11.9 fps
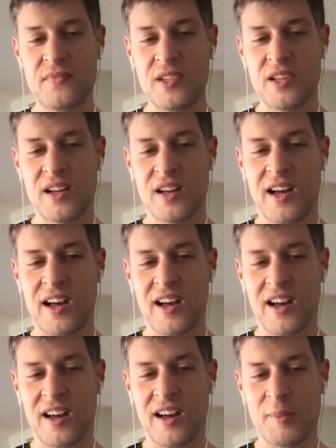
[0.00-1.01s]
uh,
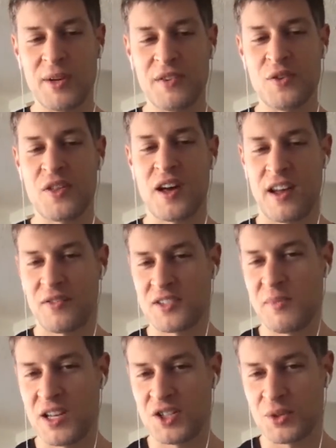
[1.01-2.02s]
I mean, if you thought having
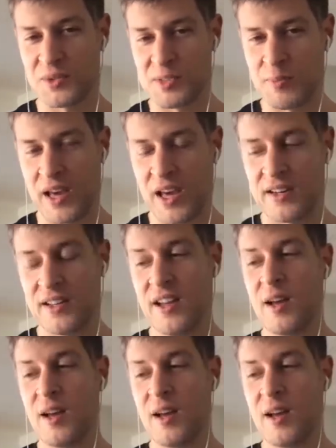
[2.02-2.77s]
dementia was bad,